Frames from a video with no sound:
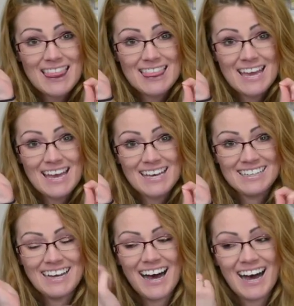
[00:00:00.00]

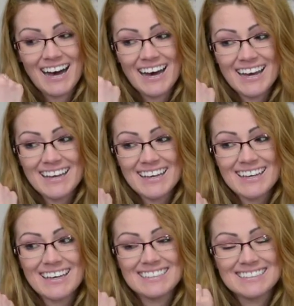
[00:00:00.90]
that
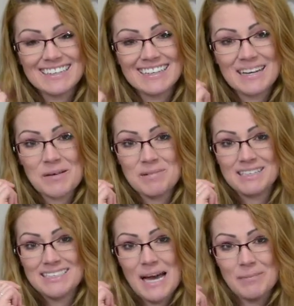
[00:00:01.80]
I did a
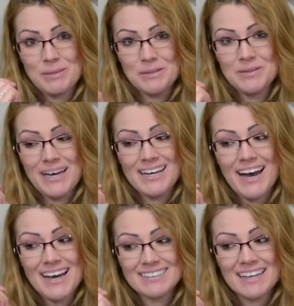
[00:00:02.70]
big taboo and
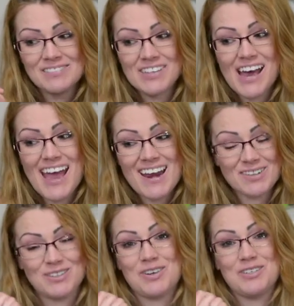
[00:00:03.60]
I left a
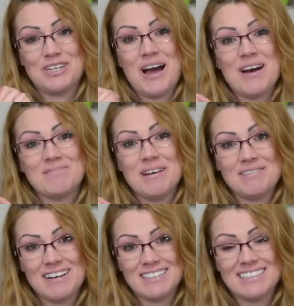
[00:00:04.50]
hair scrunchie on my
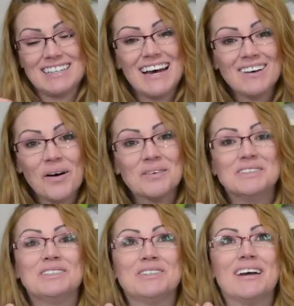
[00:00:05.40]
wrist and that
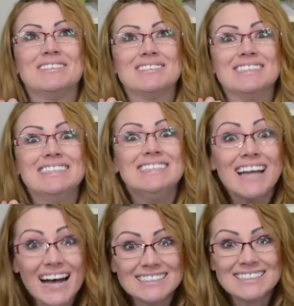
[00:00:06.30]
always drives me
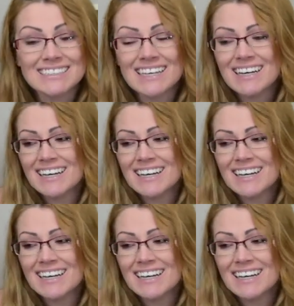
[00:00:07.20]
nuts.